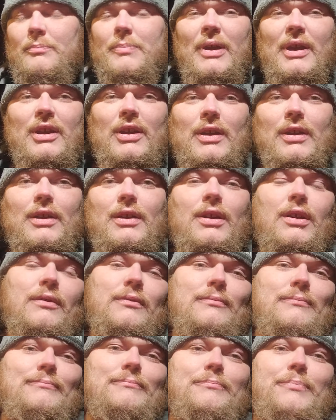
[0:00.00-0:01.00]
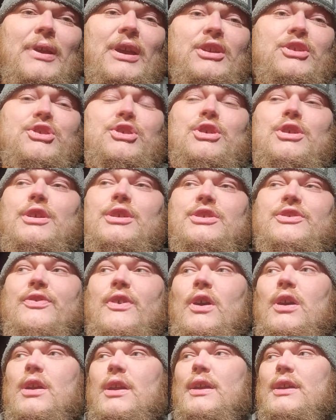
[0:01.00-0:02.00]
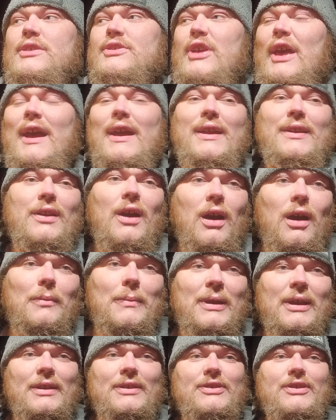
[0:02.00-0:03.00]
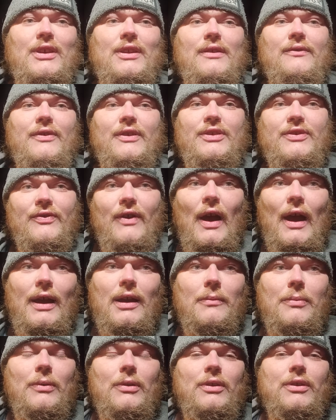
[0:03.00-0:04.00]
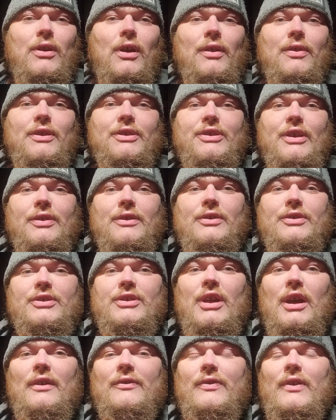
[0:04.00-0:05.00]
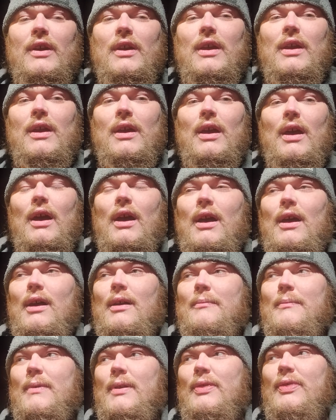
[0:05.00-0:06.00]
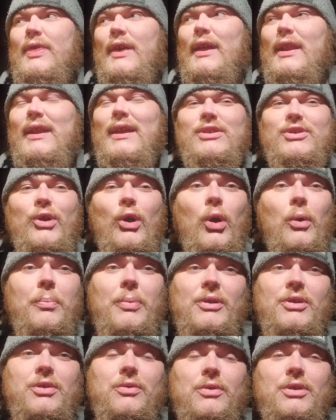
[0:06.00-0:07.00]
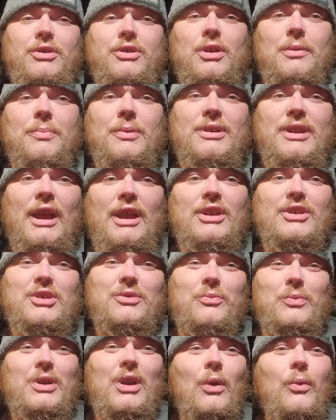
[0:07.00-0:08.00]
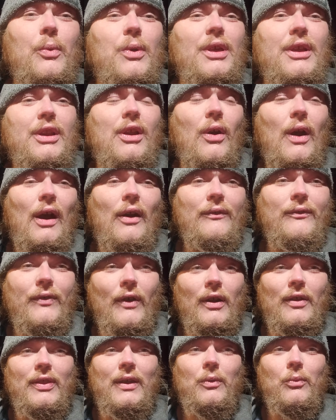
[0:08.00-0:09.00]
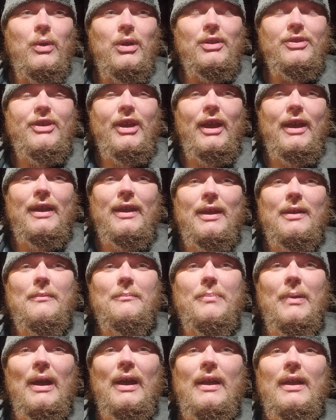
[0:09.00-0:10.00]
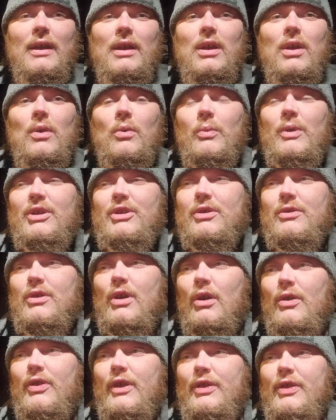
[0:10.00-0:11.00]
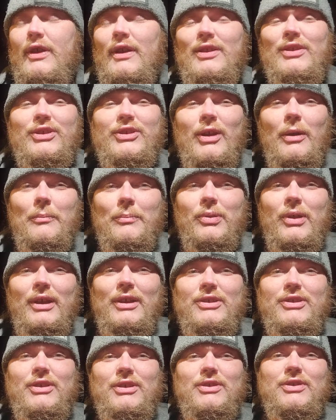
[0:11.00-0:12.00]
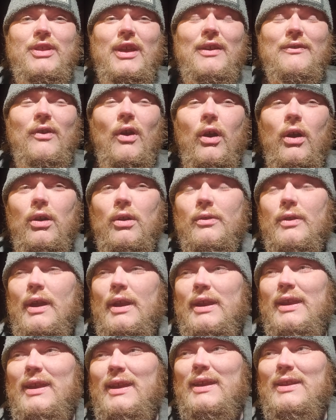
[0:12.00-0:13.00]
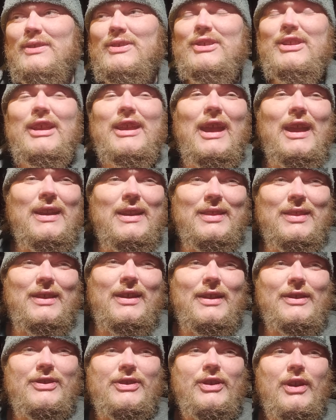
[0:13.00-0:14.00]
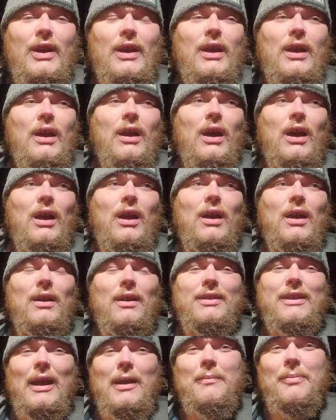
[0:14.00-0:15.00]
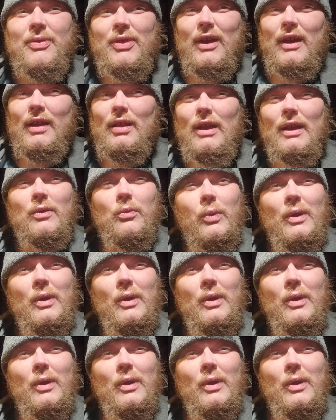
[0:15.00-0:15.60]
bigger picture as far as economics and if it's viable and all this other stuff that is open to interpretation. We don't really know how far they will take it, but we do know that in some places they've already instigated this type thing, like